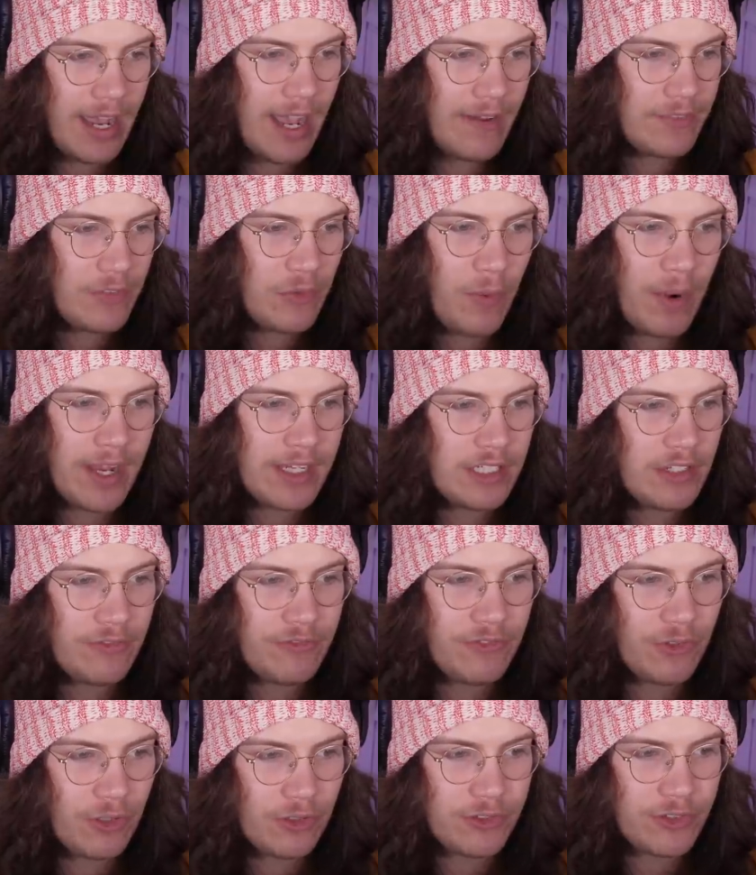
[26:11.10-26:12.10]
I have to waste a
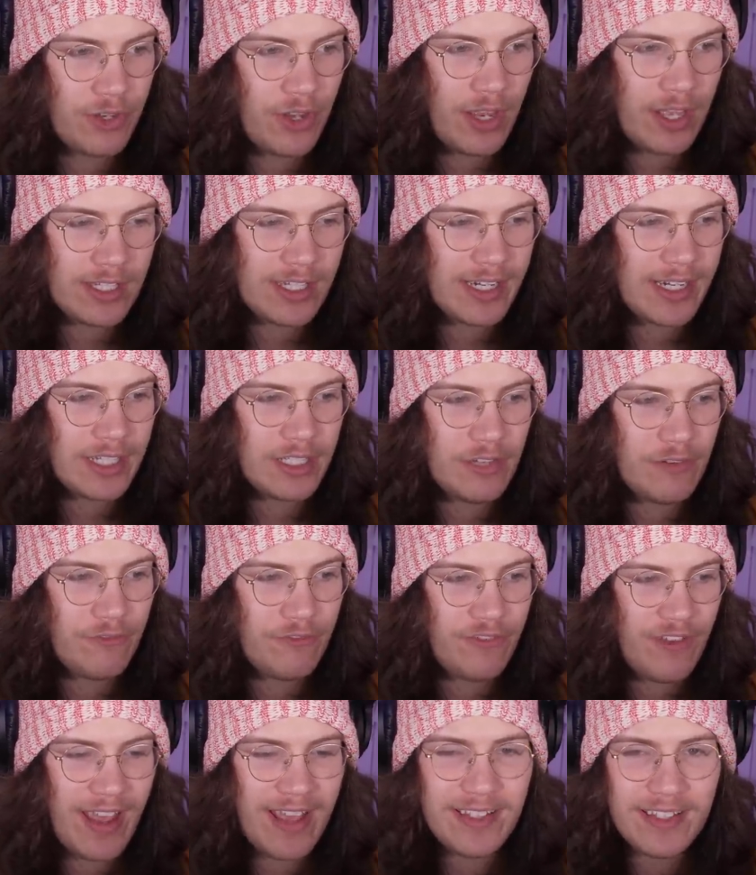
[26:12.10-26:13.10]
full turn. It's like a
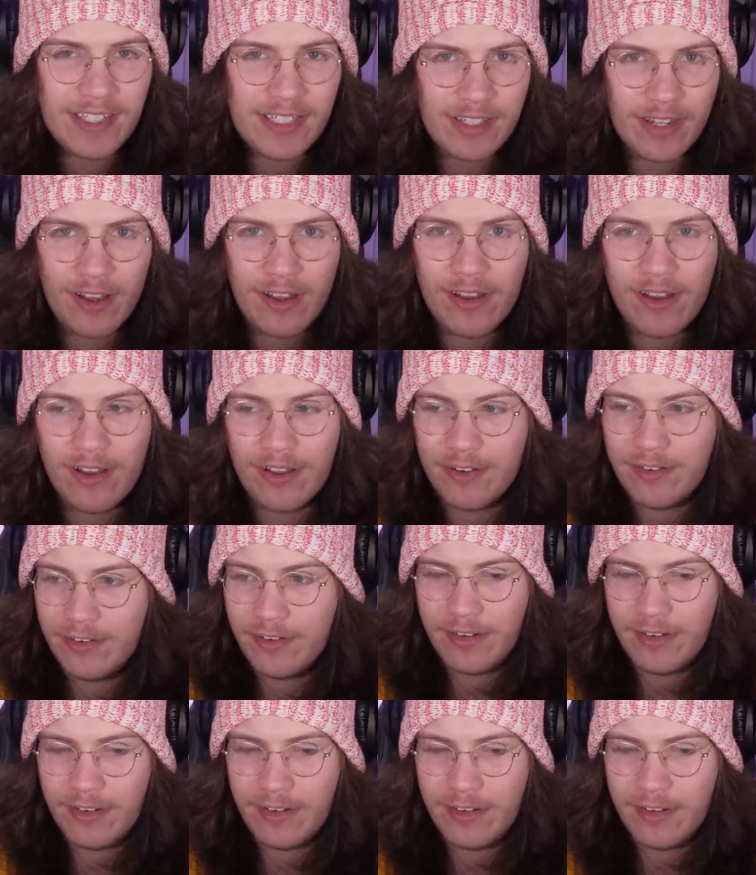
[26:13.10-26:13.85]
defense turn.